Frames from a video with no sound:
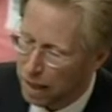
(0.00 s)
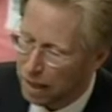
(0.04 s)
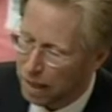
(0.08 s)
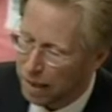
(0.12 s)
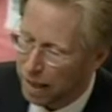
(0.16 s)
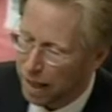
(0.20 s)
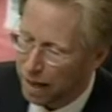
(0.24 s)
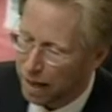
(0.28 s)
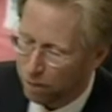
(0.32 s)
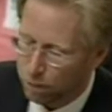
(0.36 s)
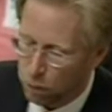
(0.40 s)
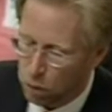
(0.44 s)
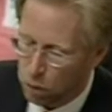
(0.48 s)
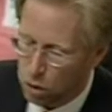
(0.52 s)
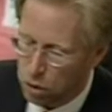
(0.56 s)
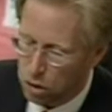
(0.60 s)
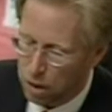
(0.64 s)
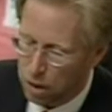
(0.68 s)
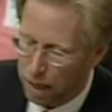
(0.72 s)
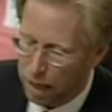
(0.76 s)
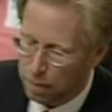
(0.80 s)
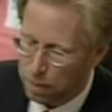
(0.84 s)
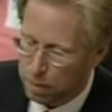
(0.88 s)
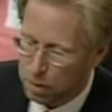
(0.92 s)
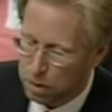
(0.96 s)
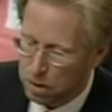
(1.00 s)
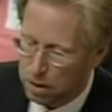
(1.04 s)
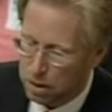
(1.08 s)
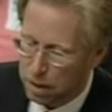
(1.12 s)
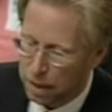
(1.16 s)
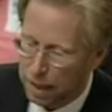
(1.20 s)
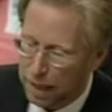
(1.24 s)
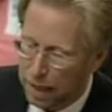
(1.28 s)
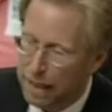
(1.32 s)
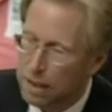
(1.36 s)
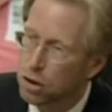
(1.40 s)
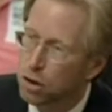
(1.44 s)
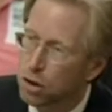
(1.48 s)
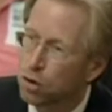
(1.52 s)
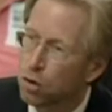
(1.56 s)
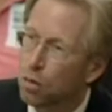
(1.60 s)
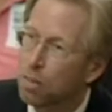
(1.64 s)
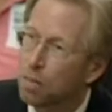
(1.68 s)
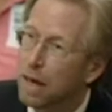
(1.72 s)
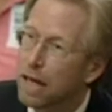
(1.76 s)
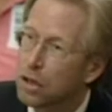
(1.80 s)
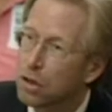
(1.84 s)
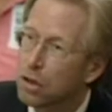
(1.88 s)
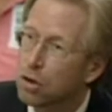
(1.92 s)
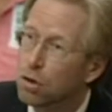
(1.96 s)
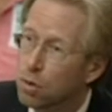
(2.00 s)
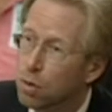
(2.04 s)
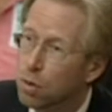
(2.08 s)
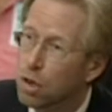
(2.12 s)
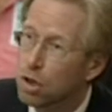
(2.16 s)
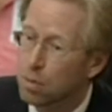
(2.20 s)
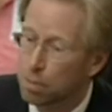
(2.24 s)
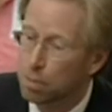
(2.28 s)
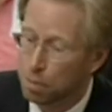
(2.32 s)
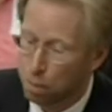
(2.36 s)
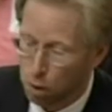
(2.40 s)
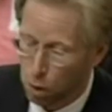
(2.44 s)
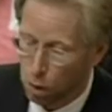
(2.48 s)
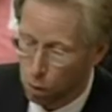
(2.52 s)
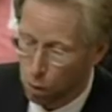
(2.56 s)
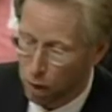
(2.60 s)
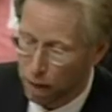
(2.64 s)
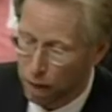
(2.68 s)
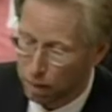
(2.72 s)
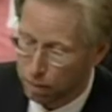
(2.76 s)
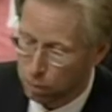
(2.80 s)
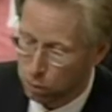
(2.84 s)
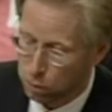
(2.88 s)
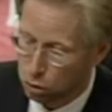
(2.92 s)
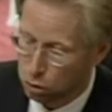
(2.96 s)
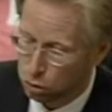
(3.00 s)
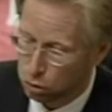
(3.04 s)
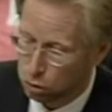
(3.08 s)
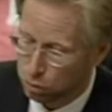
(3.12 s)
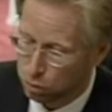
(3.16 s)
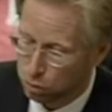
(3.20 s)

like food stamps and school-based nutrition programs.